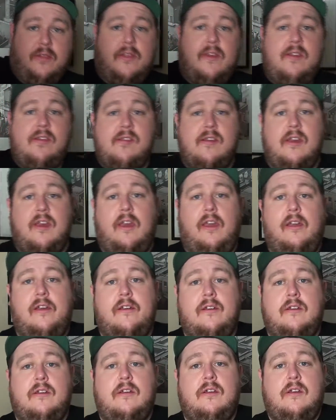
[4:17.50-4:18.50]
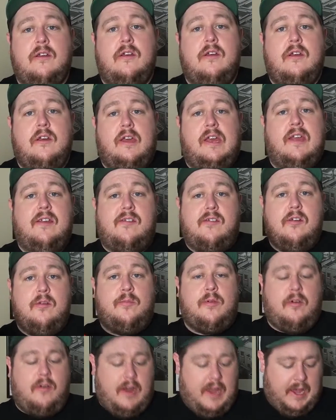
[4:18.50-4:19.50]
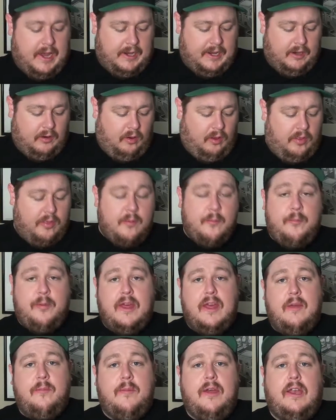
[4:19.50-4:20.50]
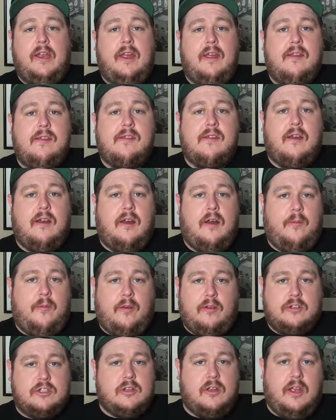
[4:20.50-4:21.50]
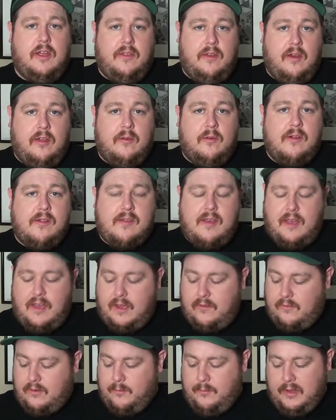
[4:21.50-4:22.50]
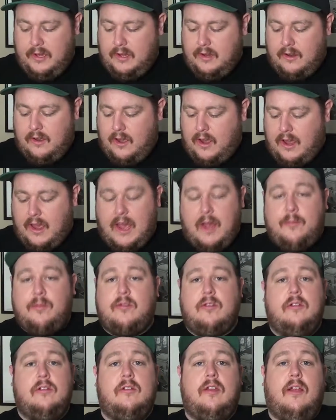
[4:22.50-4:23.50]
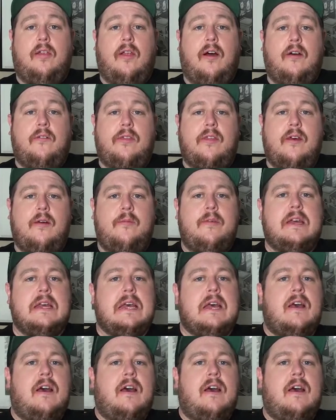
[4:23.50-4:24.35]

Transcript: This thing is super rad, and all the big minis, I'll show you the other ones I have in a minute. I absolutely love them.